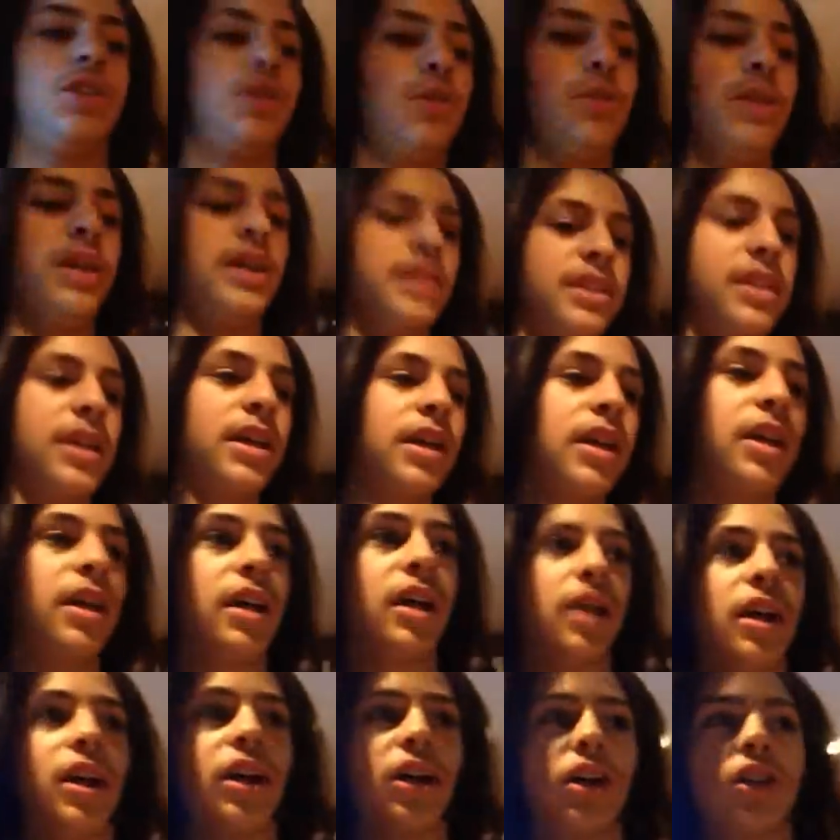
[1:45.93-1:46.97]
do this.
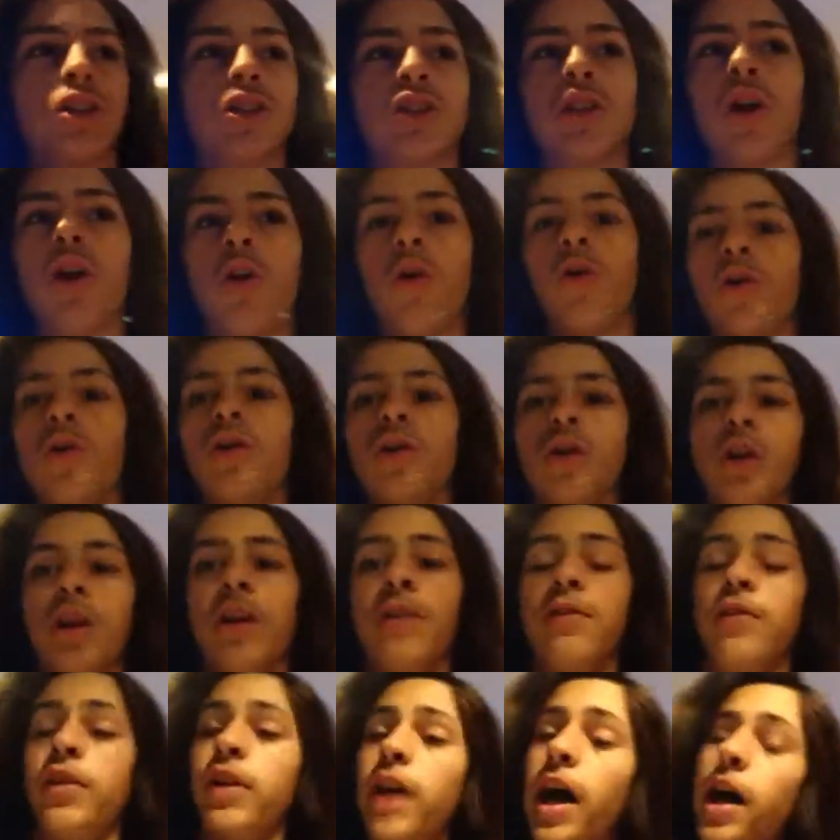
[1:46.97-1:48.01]
So,
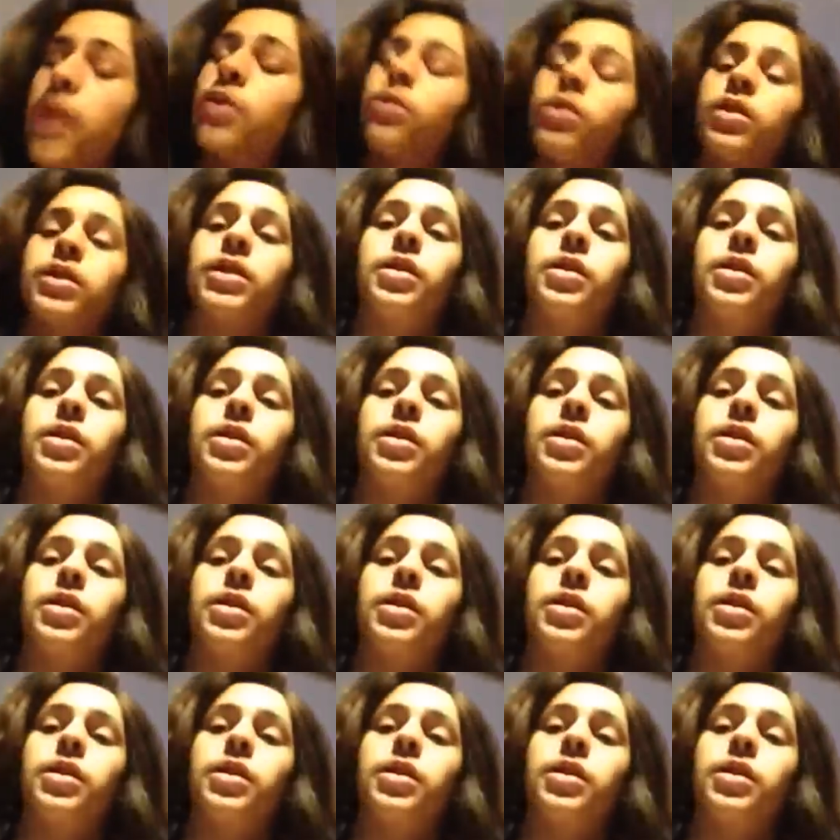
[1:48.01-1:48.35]
if you guys want